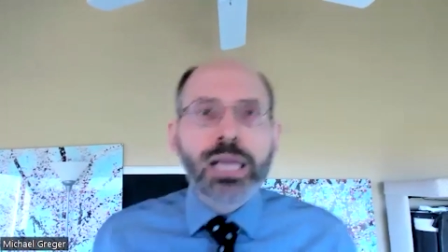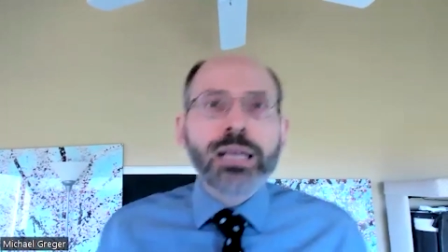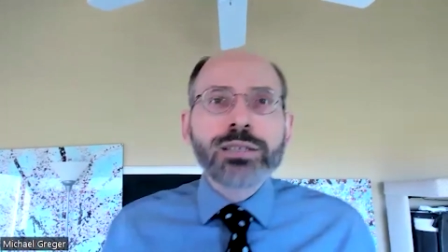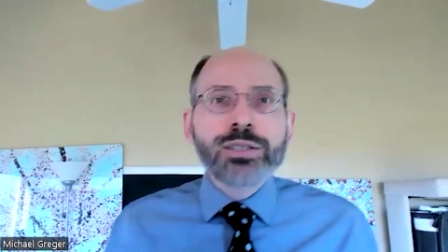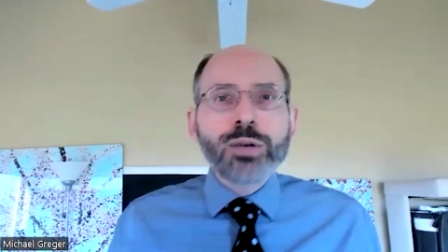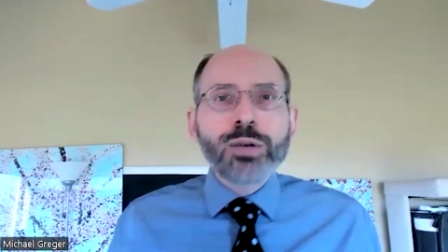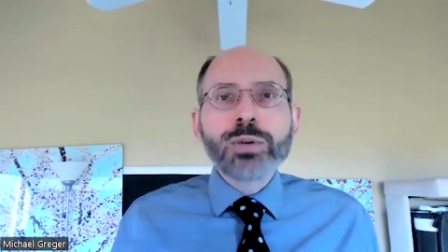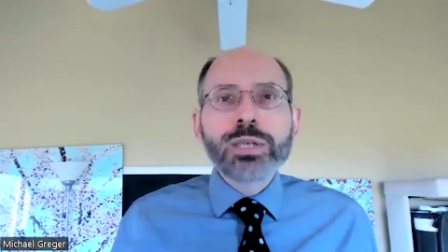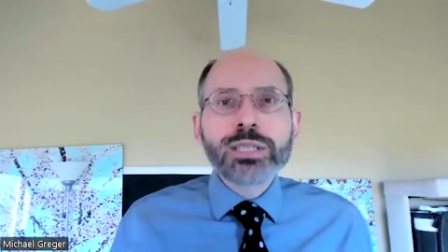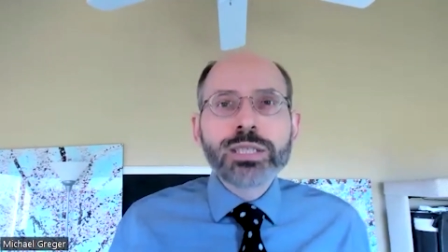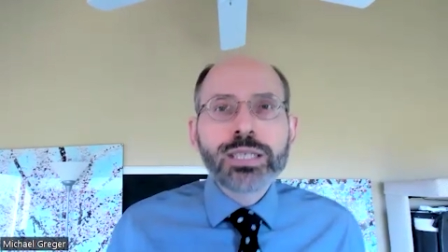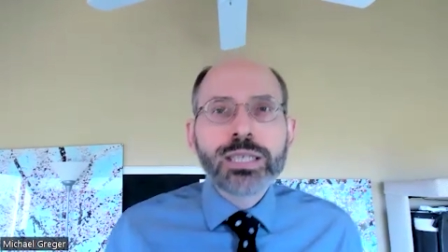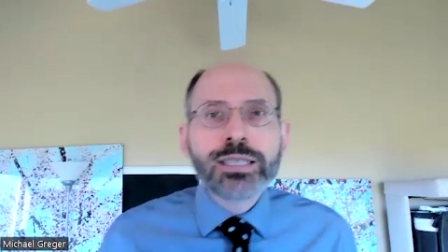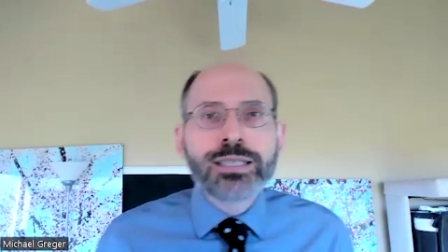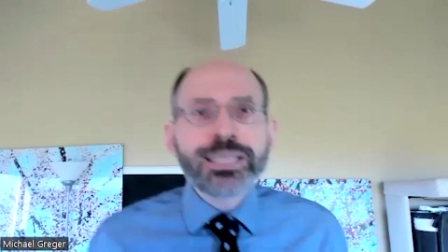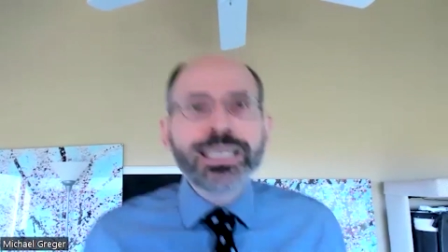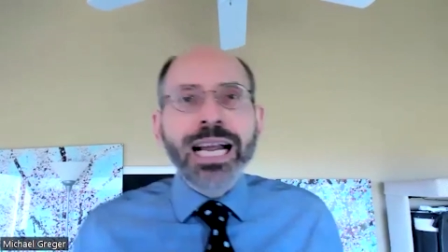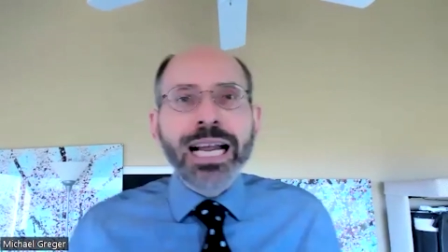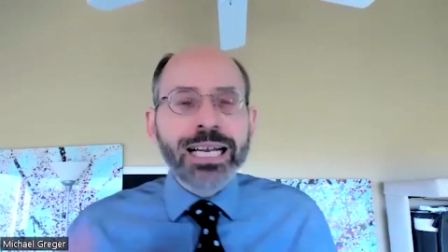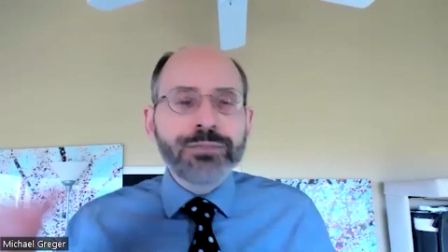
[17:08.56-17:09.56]
it's
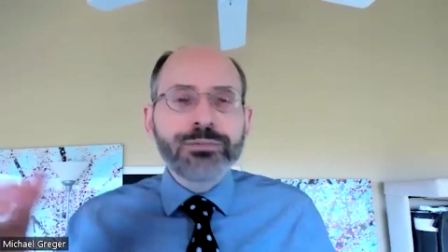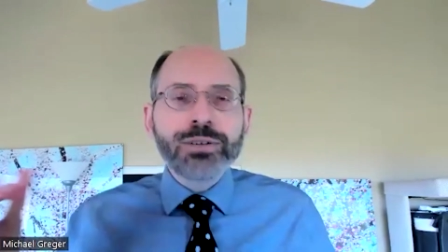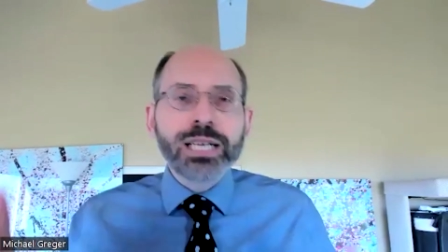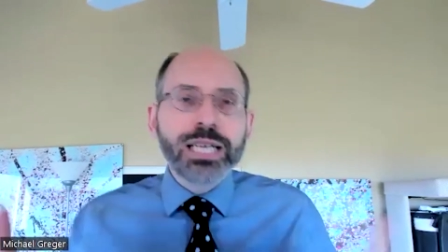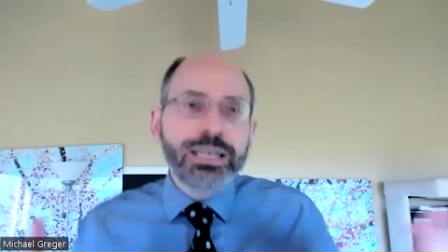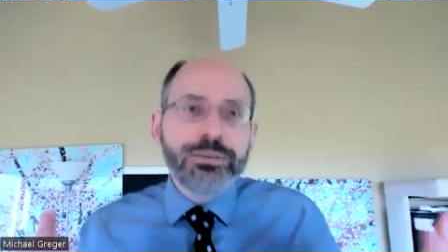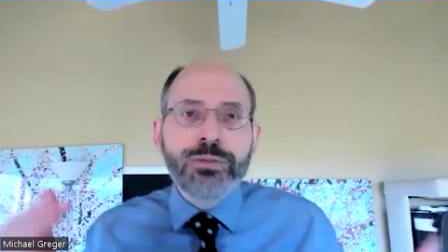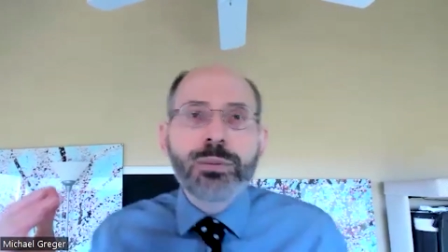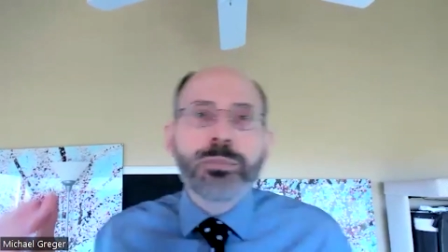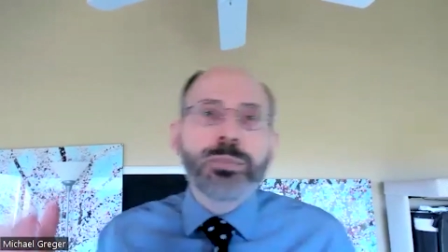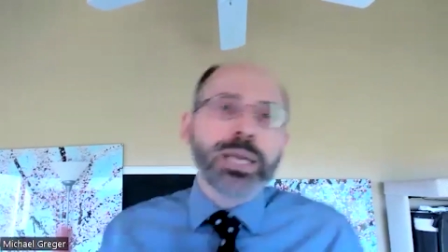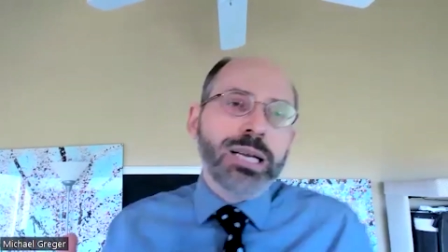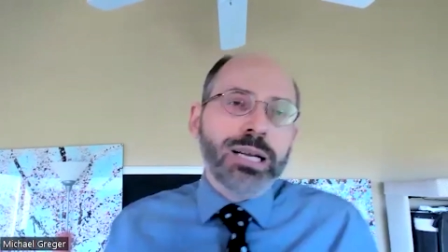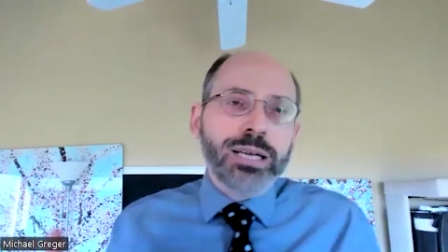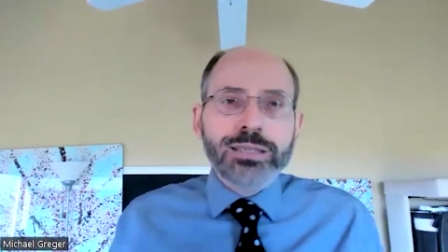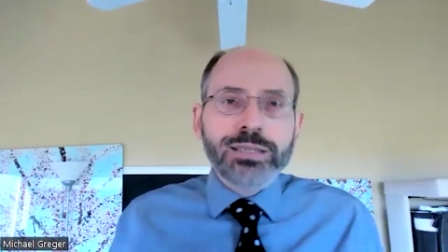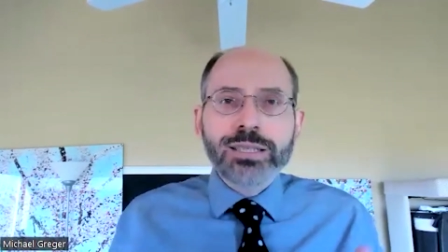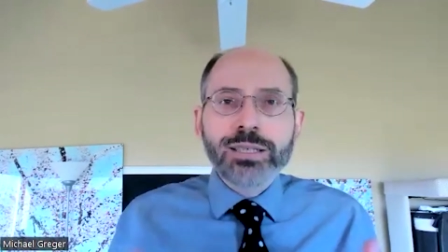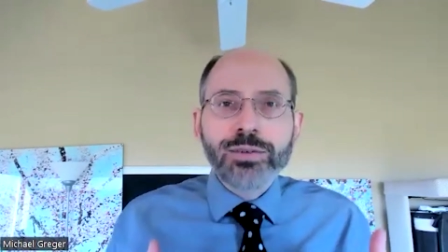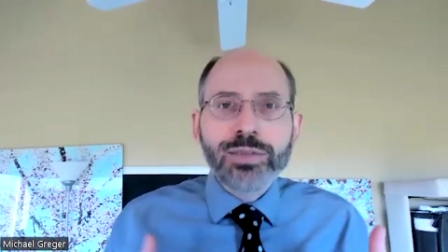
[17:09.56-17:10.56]
not even because,
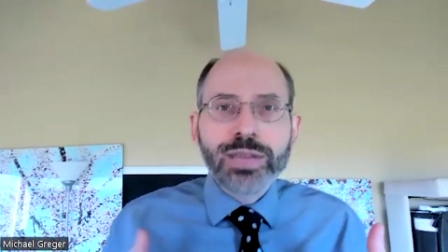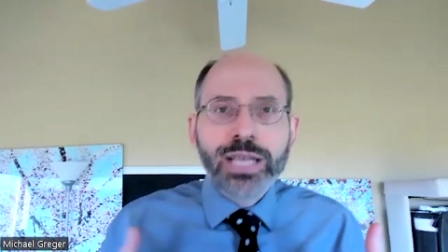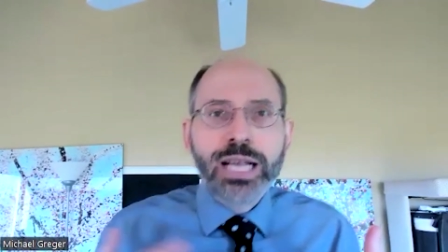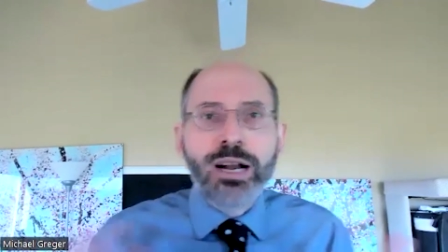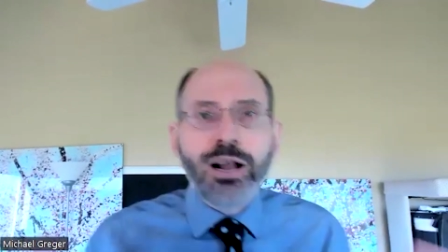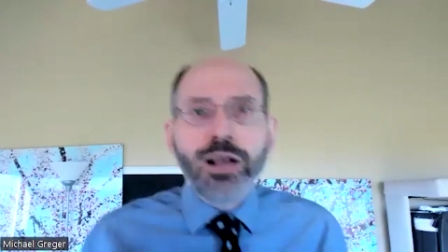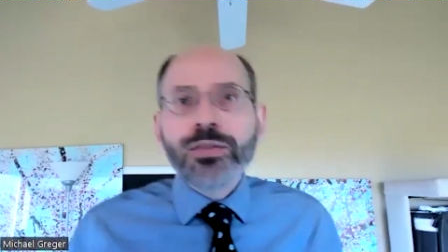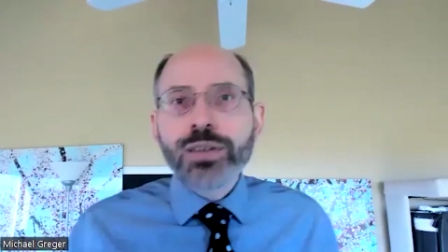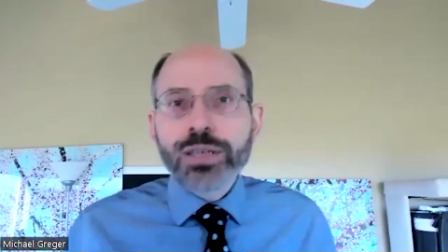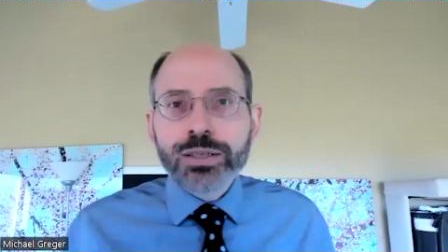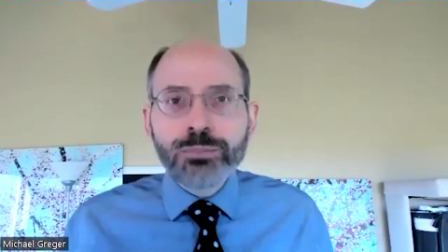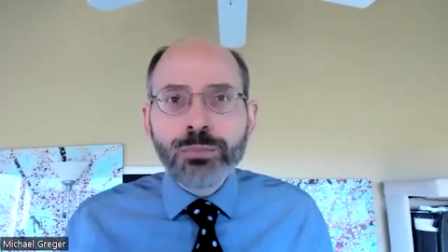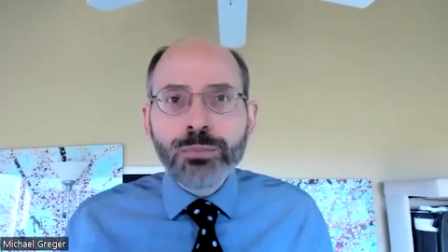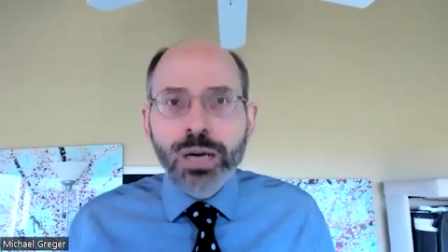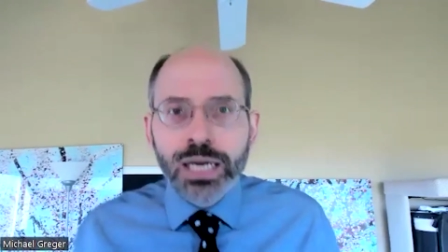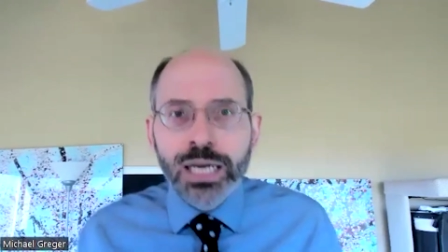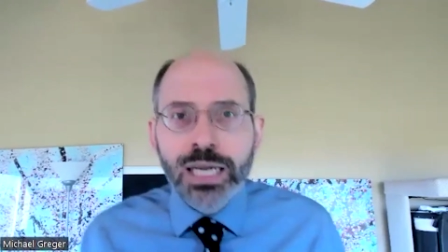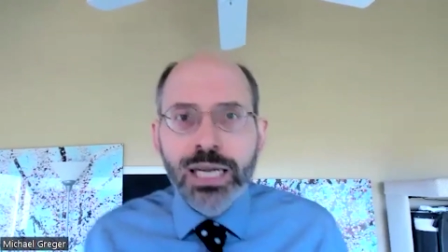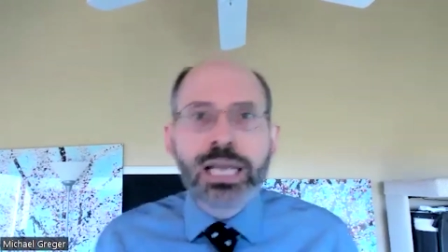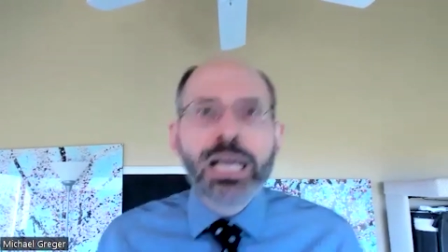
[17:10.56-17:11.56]
they get all this
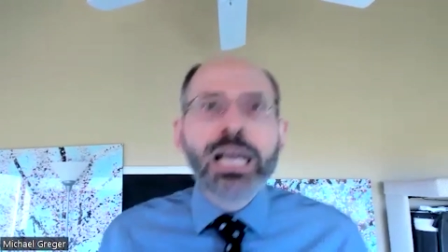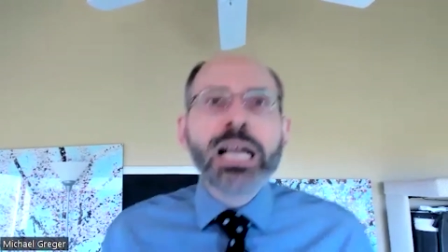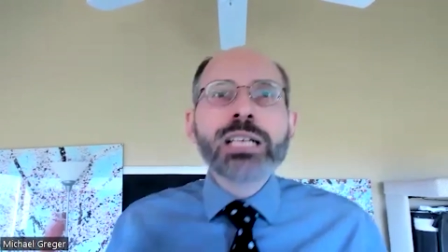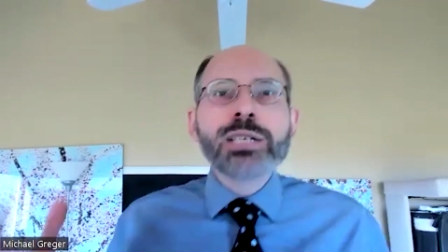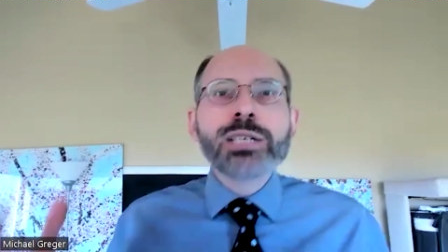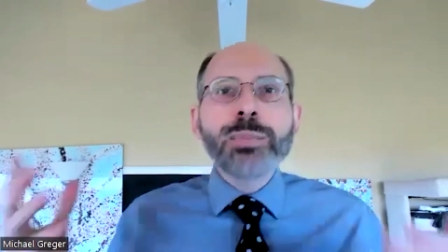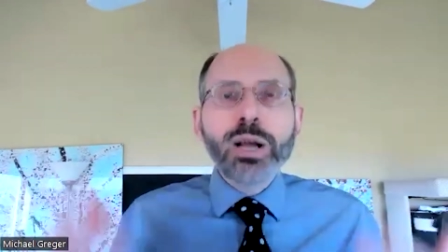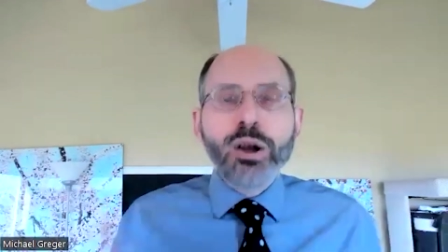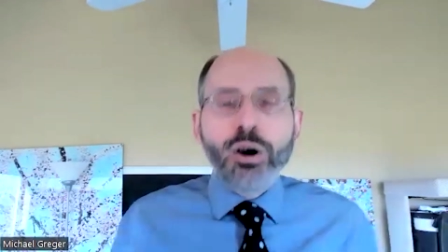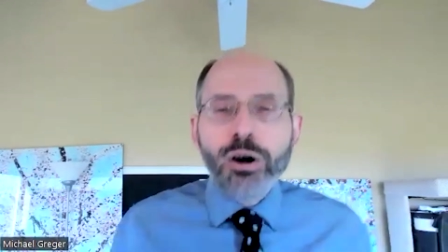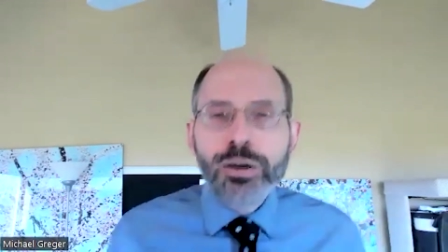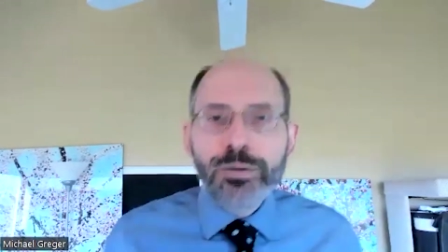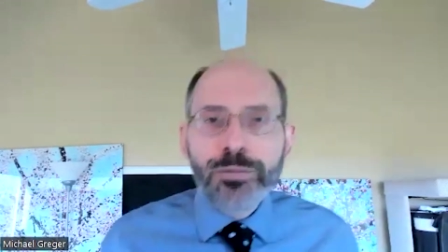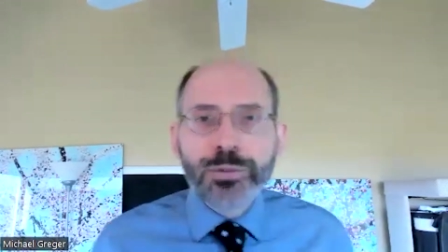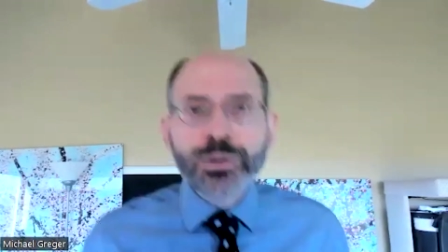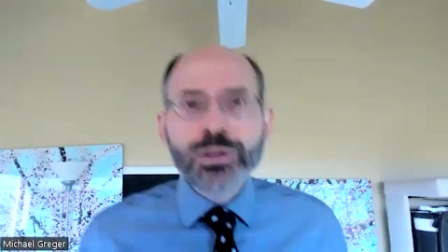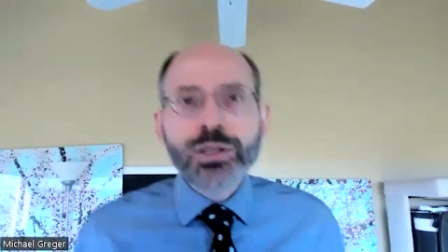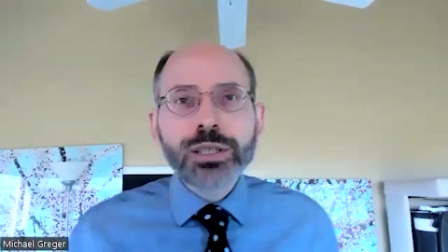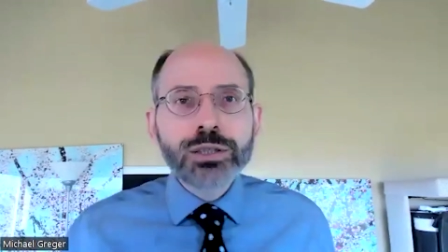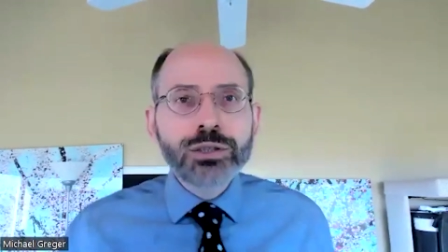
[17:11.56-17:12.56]
money to make
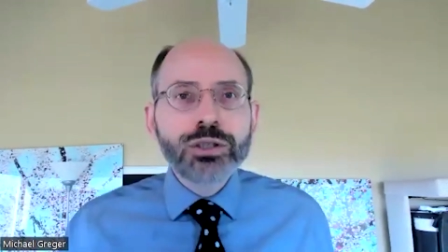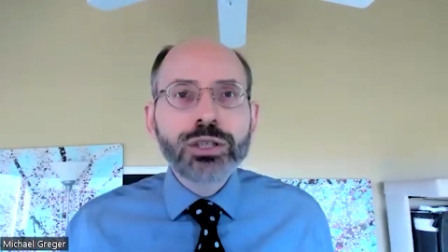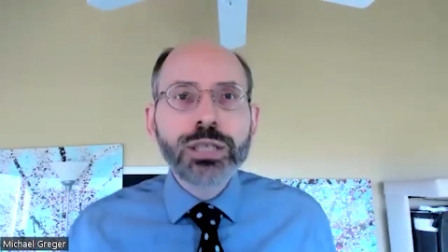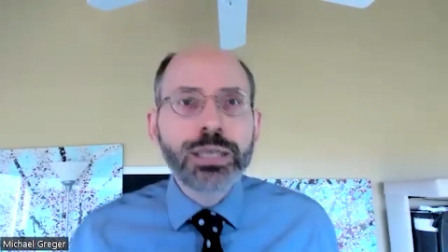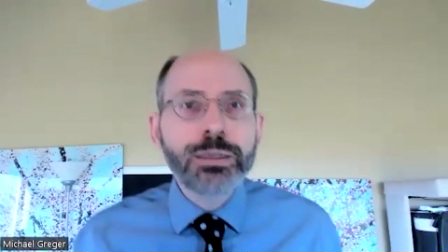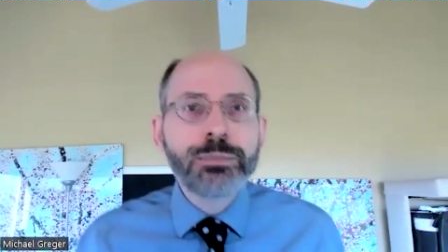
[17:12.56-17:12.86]
artificially cheap,